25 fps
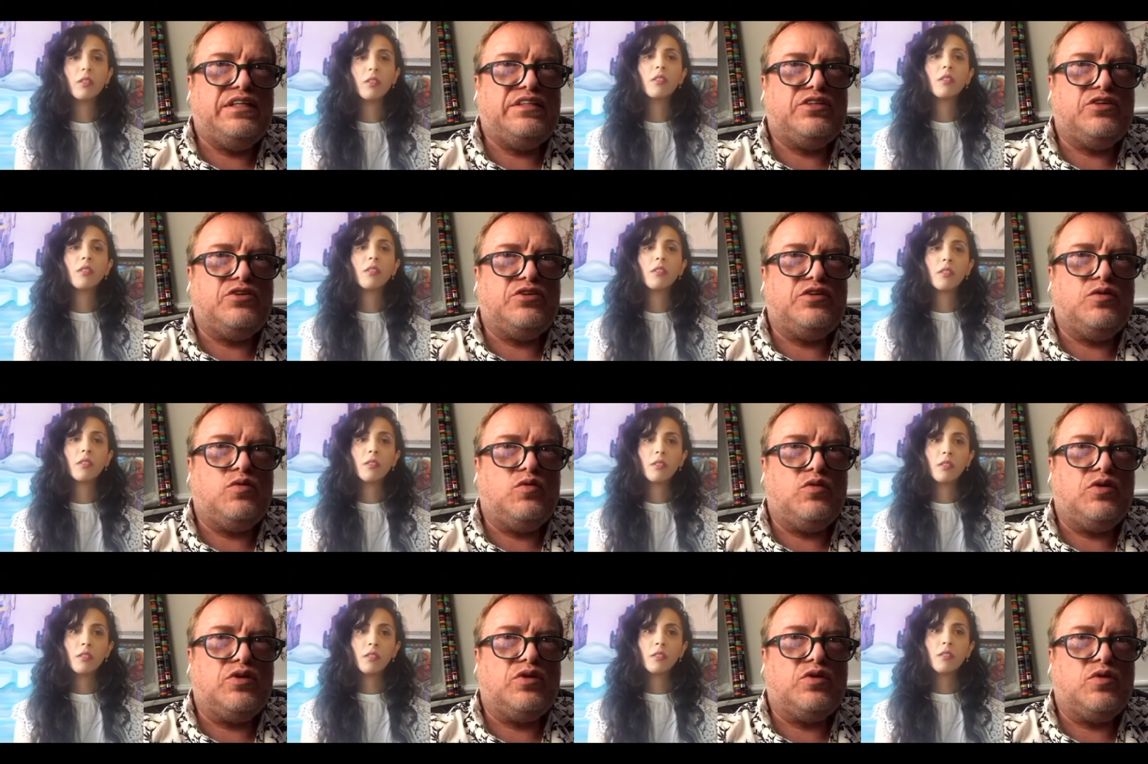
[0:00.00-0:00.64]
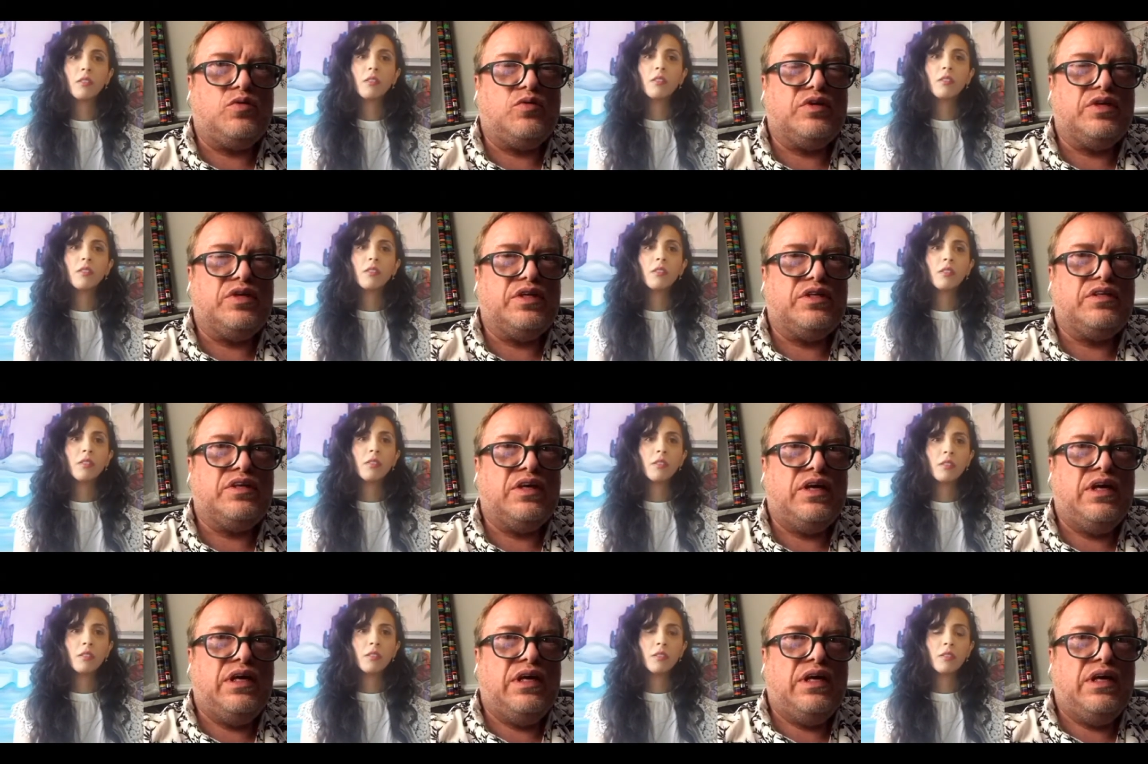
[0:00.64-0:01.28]
Speaker 1: to work with.
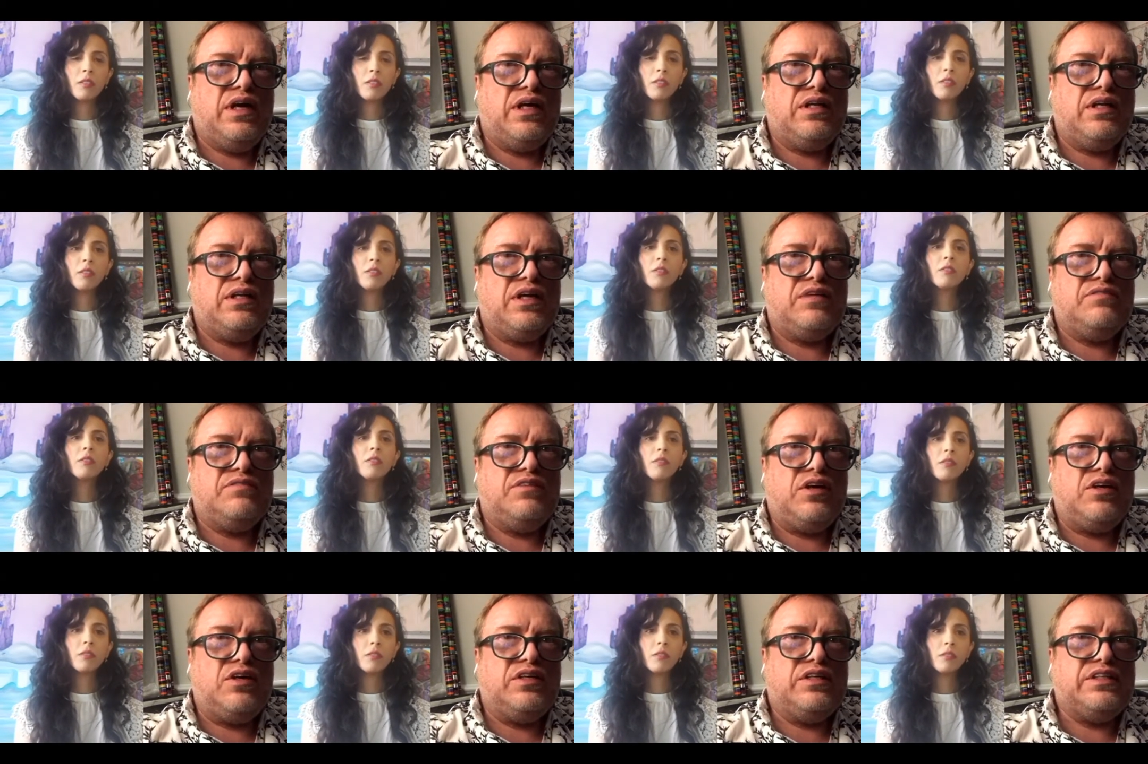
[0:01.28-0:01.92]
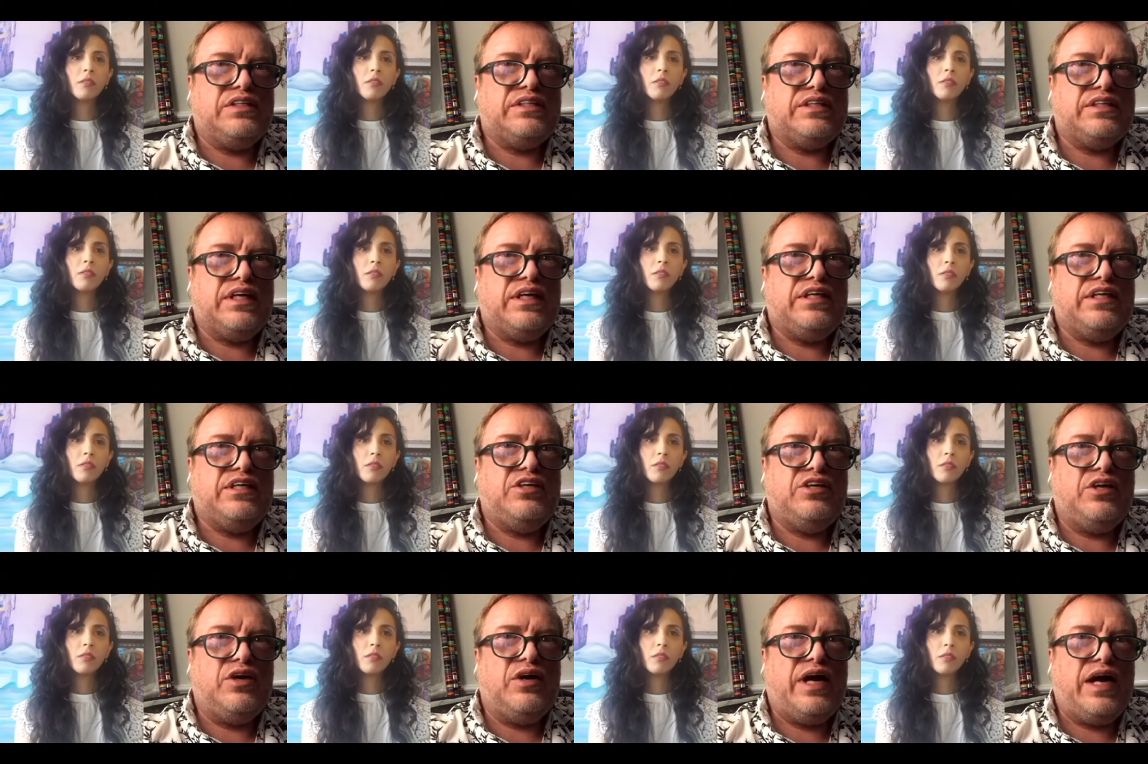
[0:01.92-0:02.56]
A lot of artists say, you
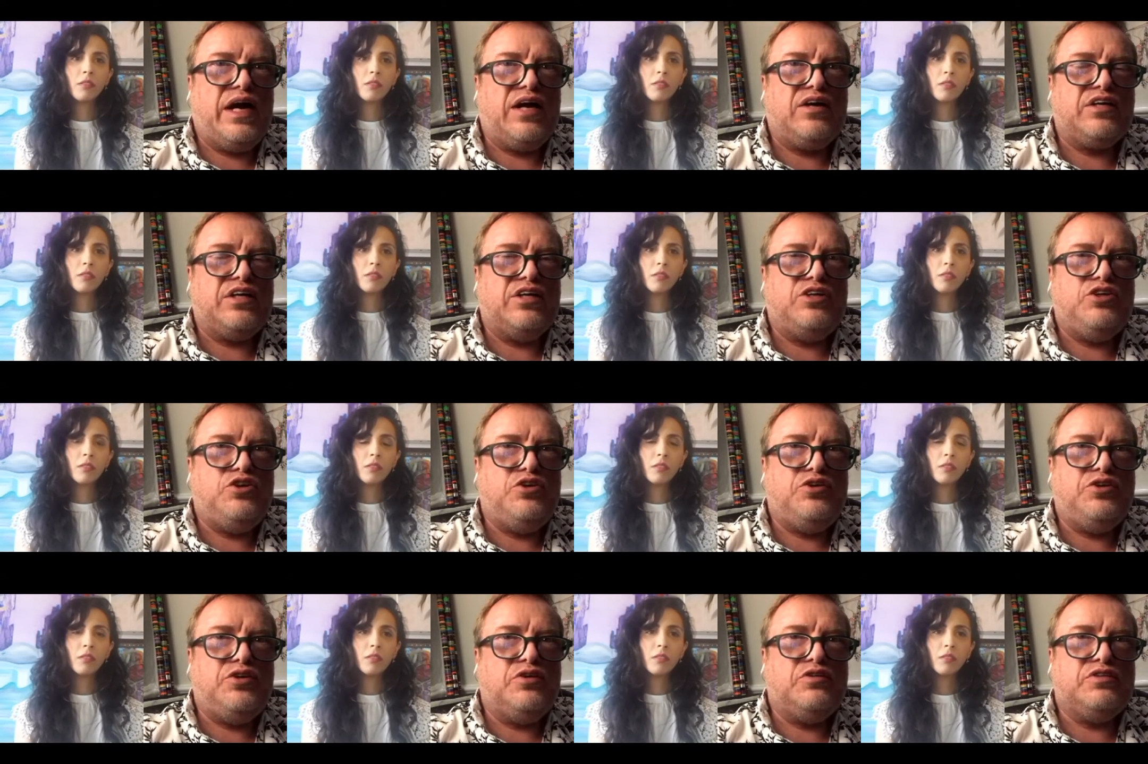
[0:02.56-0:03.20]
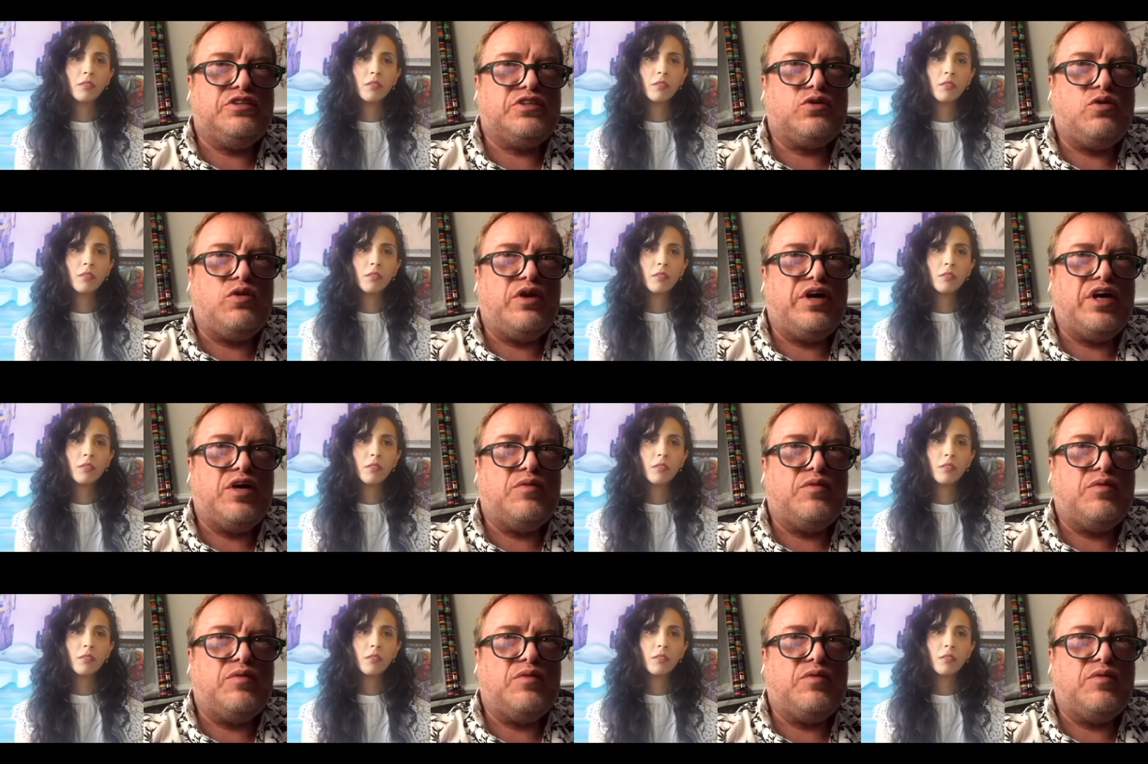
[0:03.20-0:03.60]
know, how can you do square?